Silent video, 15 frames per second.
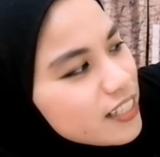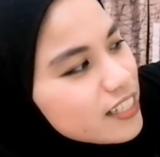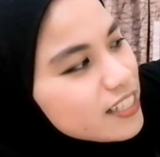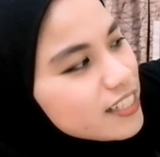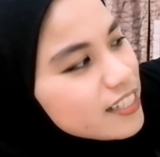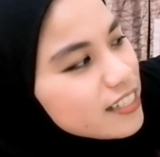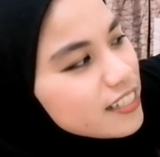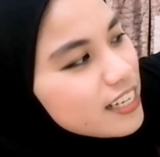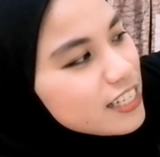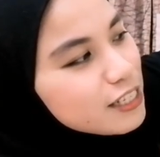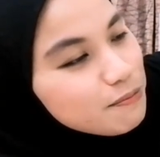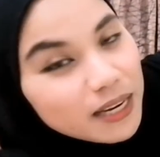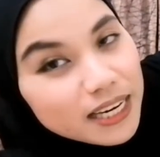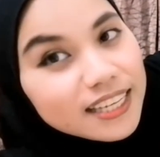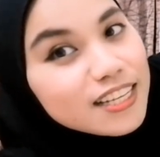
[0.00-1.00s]
It's it's
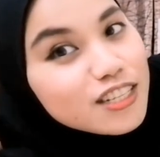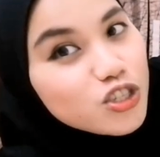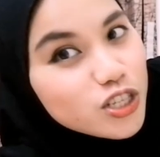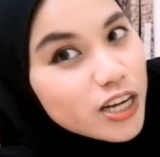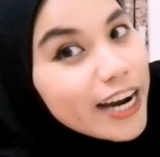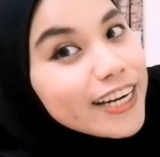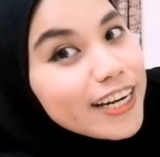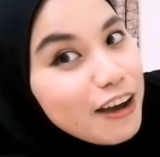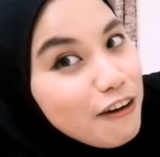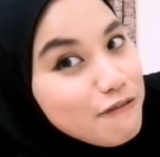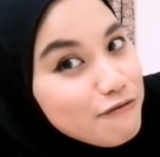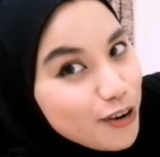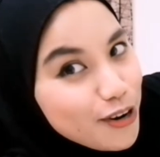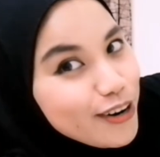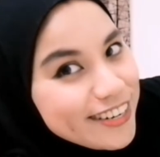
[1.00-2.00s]
made in China, of
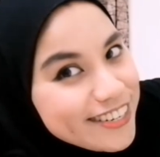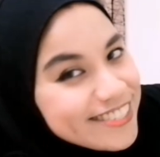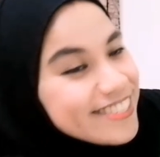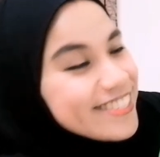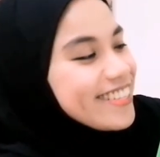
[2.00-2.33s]
course.